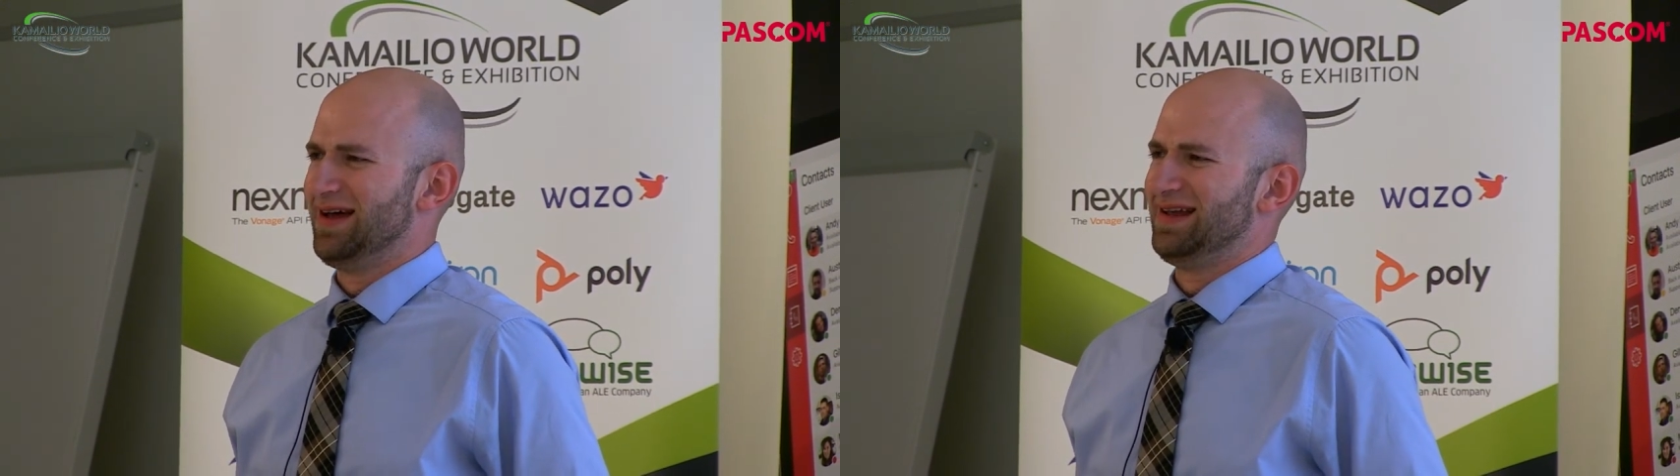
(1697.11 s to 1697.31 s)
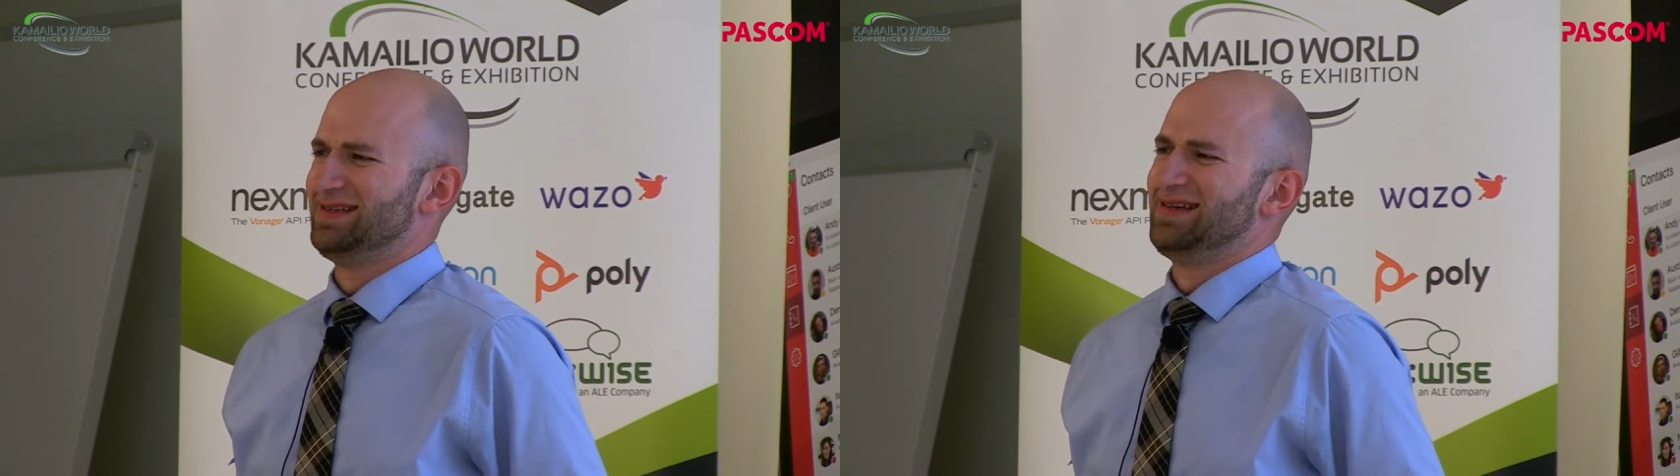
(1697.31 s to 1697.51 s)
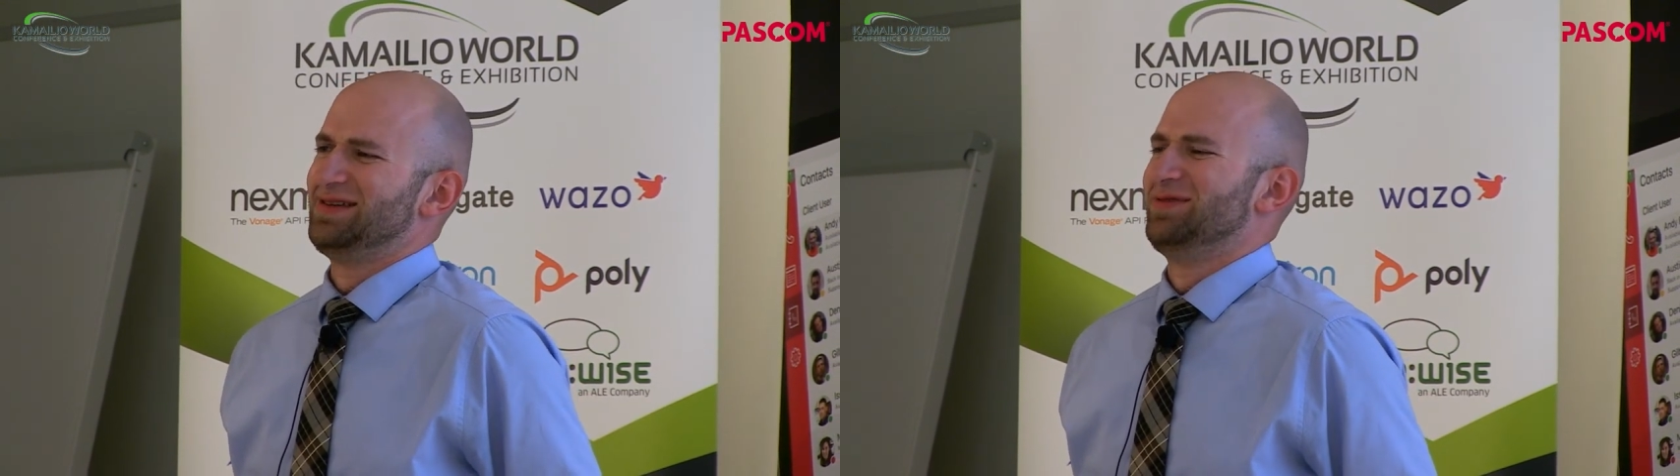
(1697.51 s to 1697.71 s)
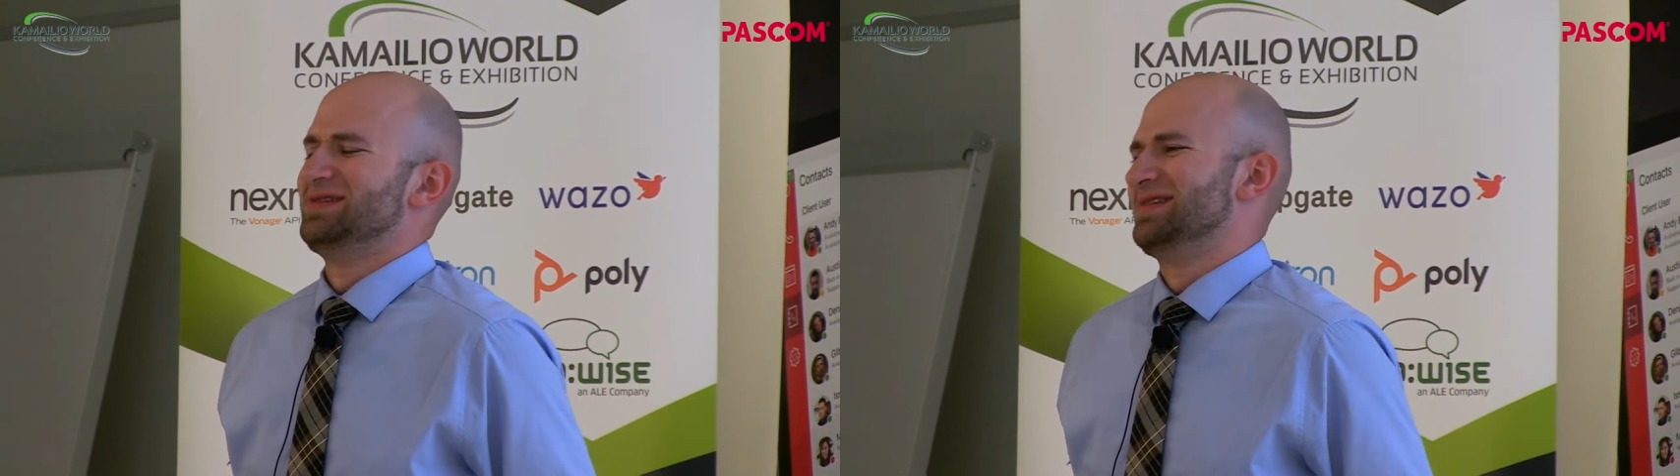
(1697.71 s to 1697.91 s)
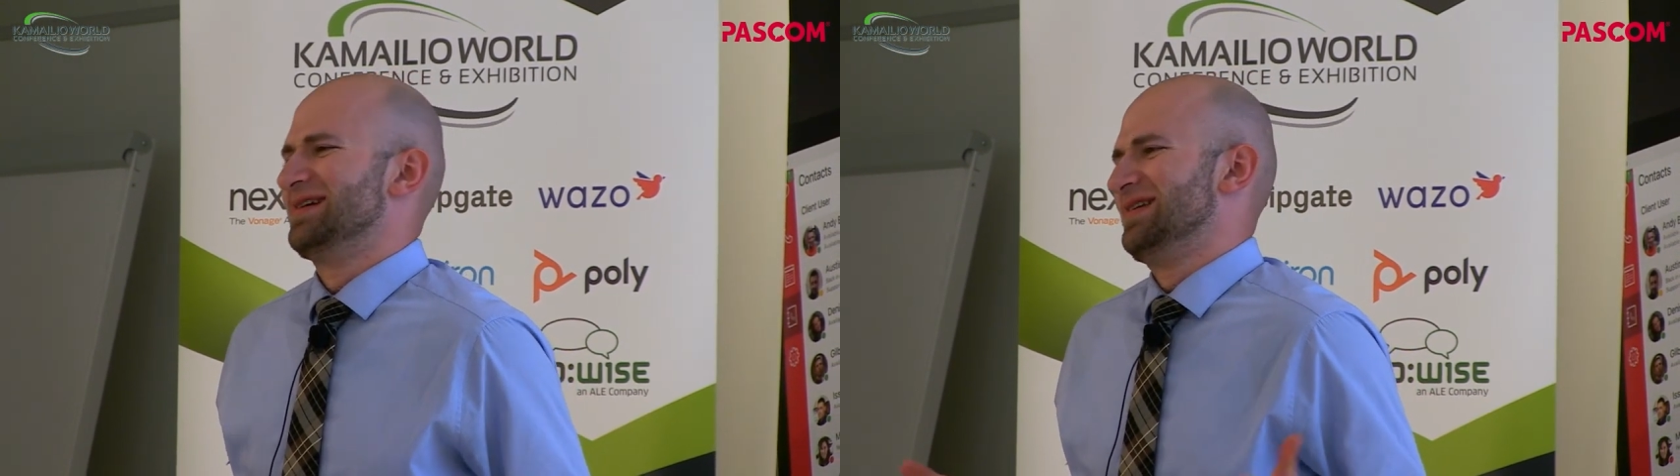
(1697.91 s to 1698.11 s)
And I say,
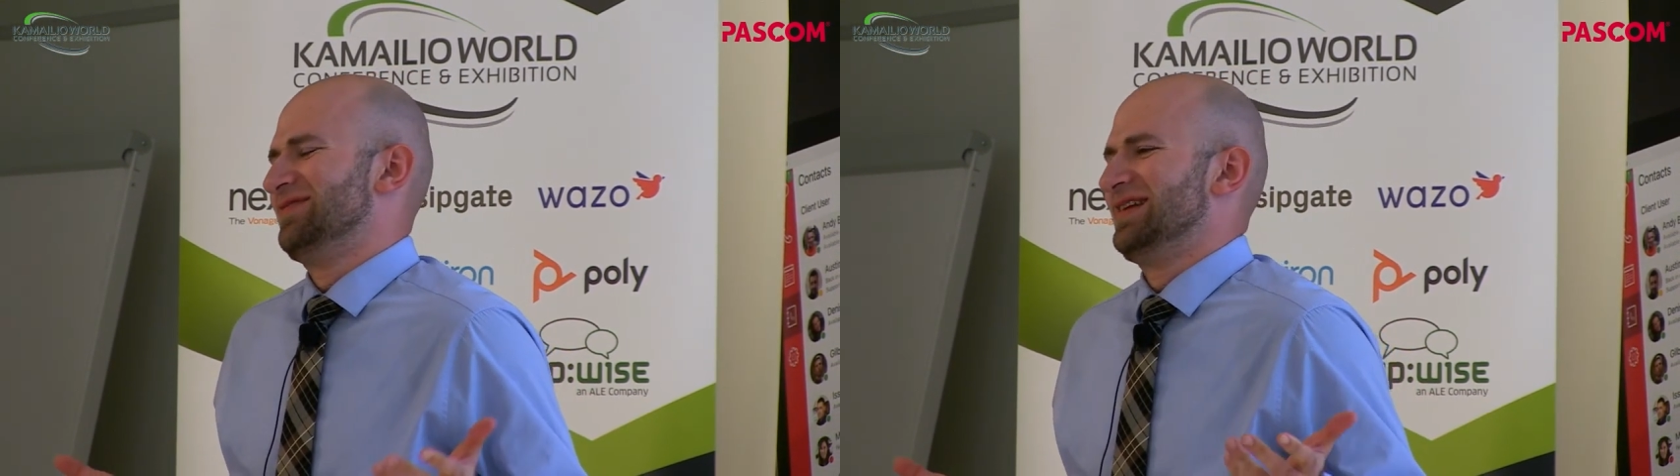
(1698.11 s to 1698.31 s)
this is kind of